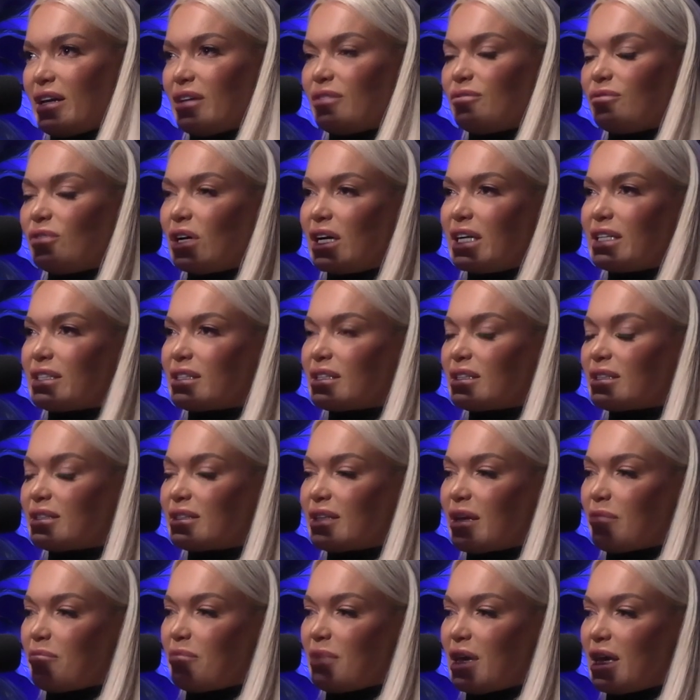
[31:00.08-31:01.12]
advisors
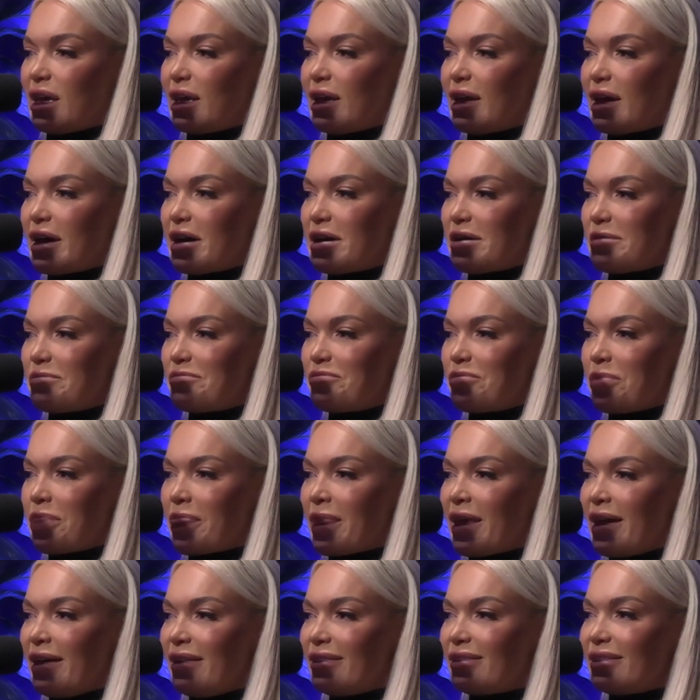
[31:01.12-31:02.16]
sent me
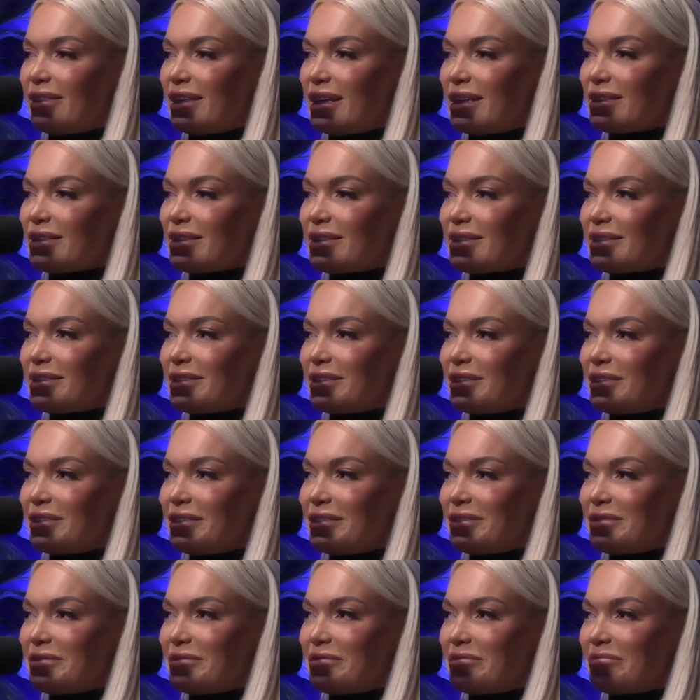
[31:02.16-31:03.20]
this
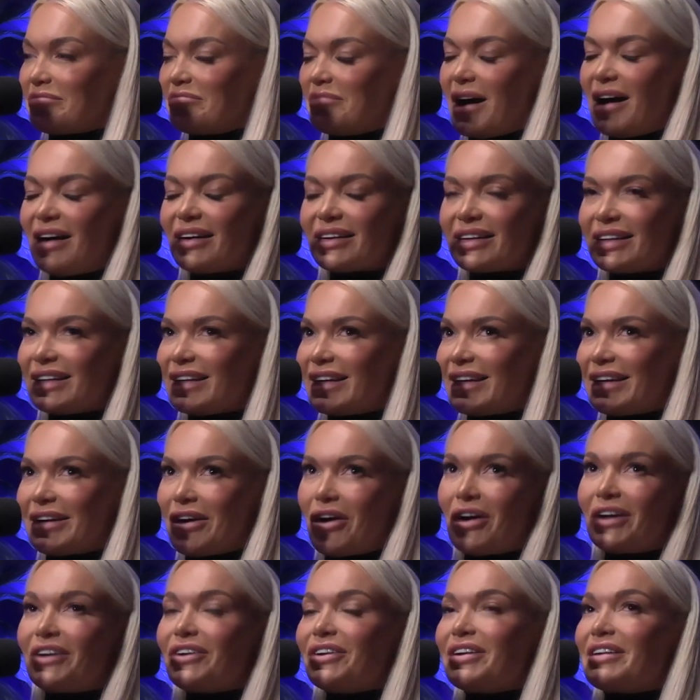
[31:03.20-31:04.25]
marketing,
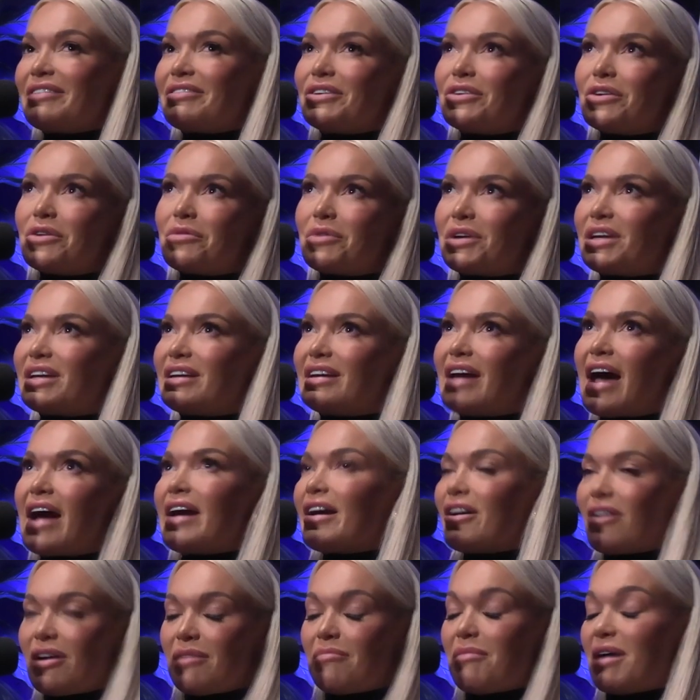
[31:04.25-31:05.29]
I don't even know what
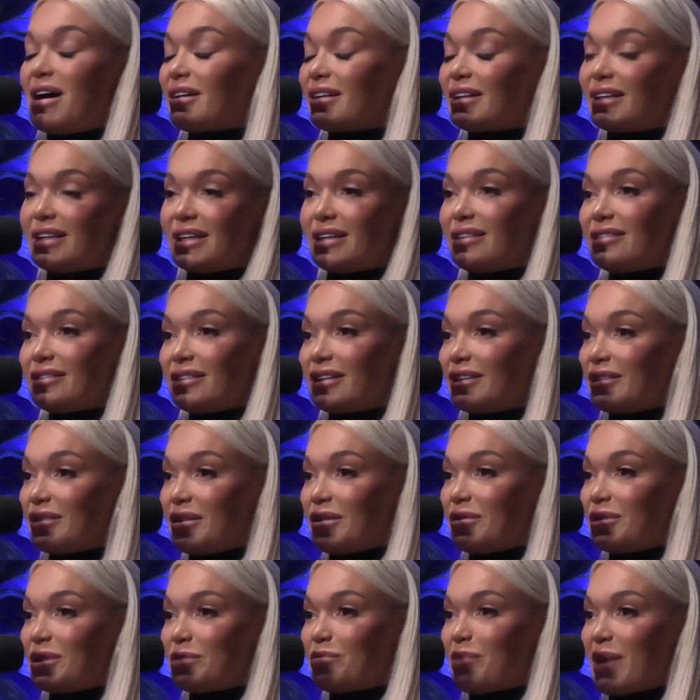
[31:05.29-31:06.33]
AI marketing.
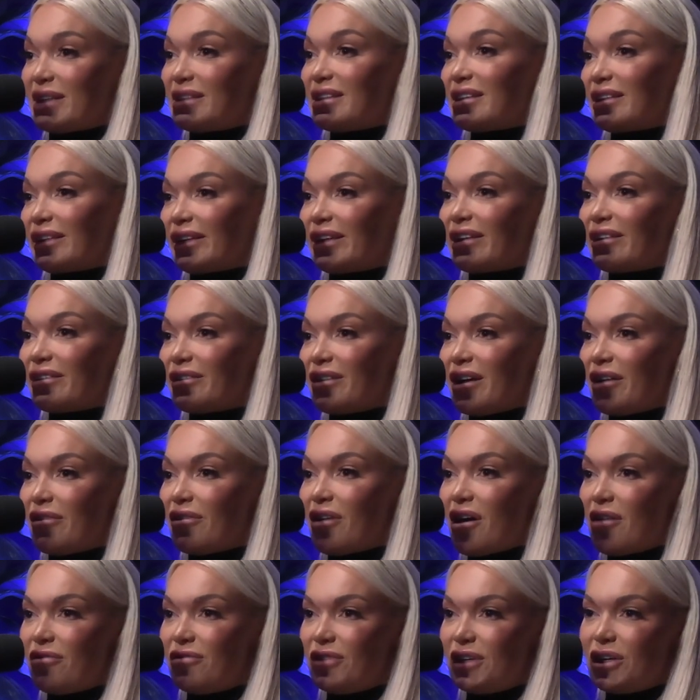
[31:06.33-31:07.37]
It was basically
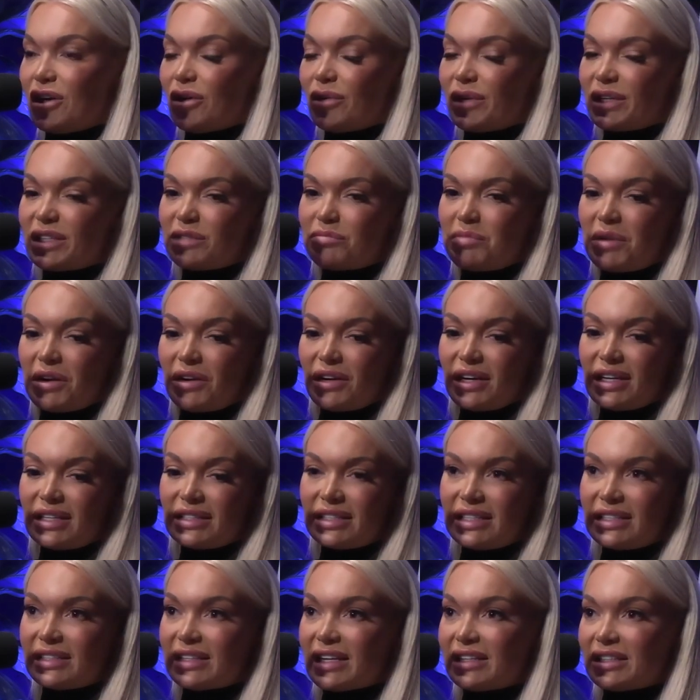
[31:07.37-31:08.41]
a video
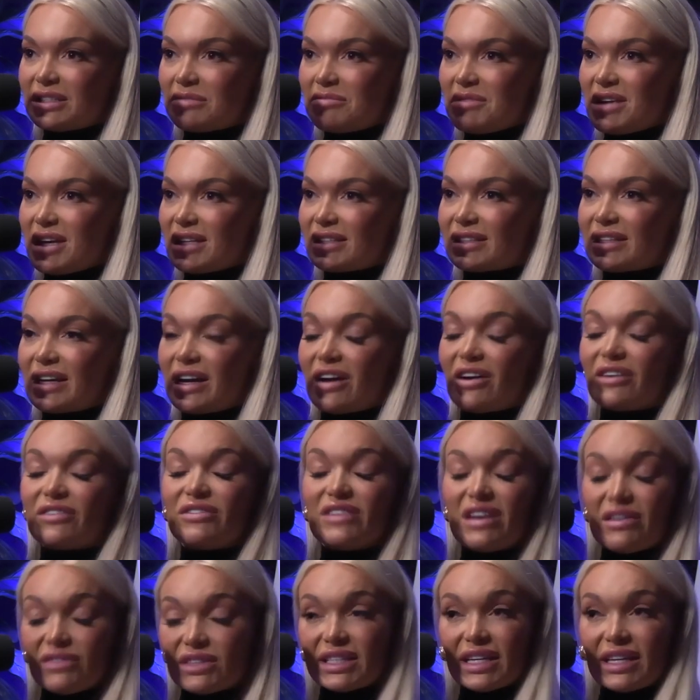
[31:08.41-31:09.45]
experience. He sent it to me yesterday. I'd
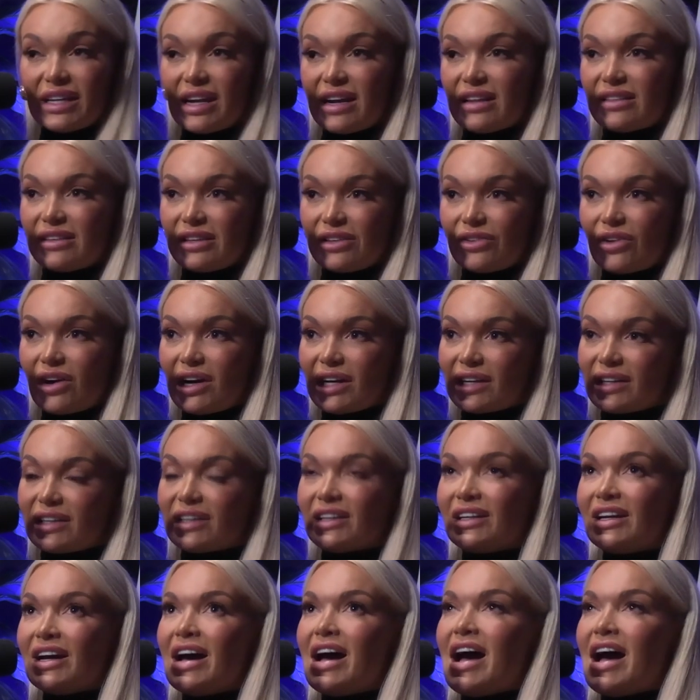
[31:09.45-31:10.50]
never seen anything like it.